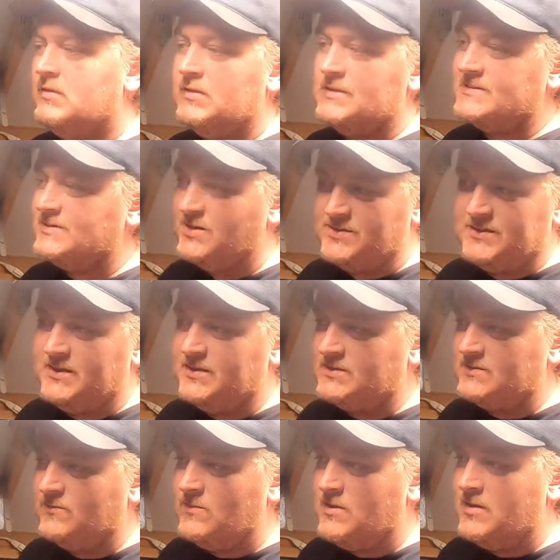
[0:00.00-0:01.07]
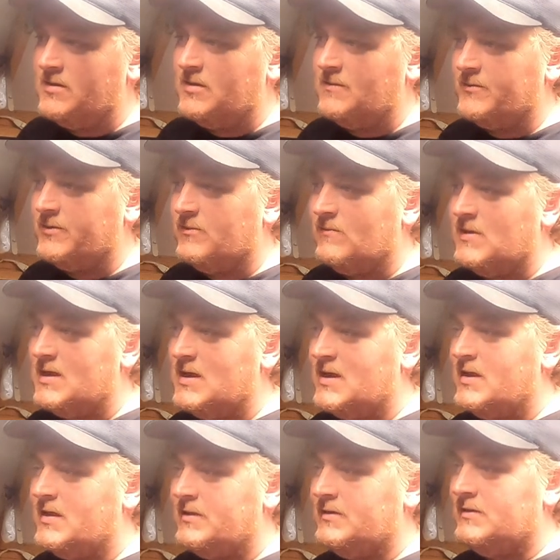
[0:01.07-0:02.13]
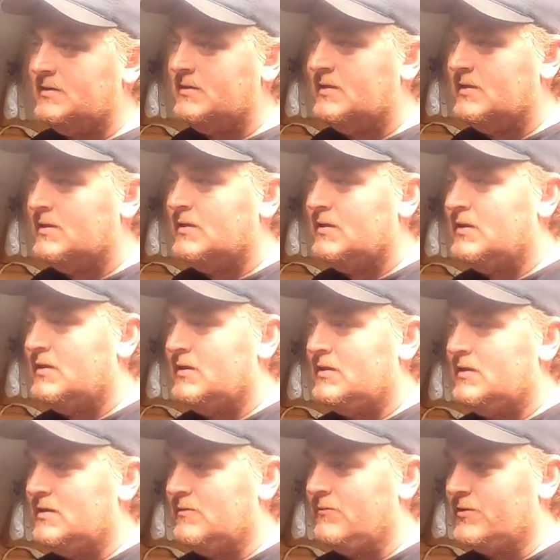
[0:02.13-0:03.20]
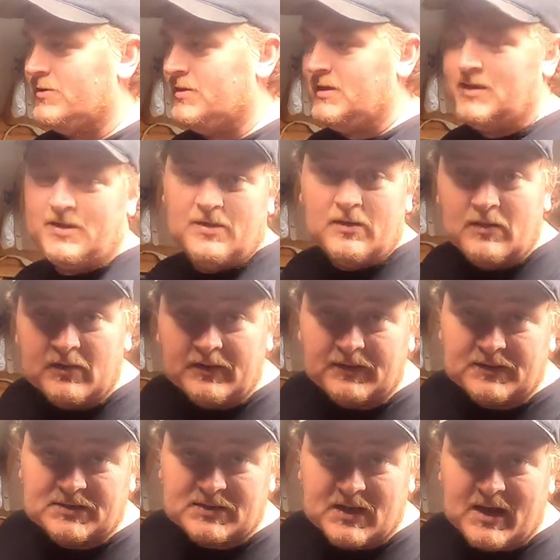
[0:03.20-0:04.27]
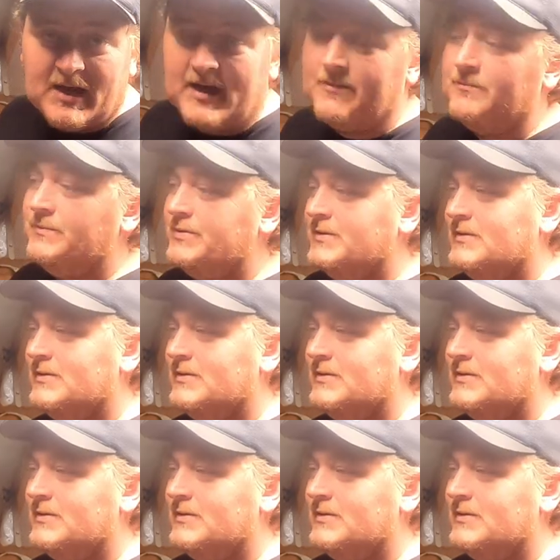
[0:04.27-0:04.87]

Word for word: As soon as it hits the water, I'm gonna whine, and we're gonna get hung in the shop.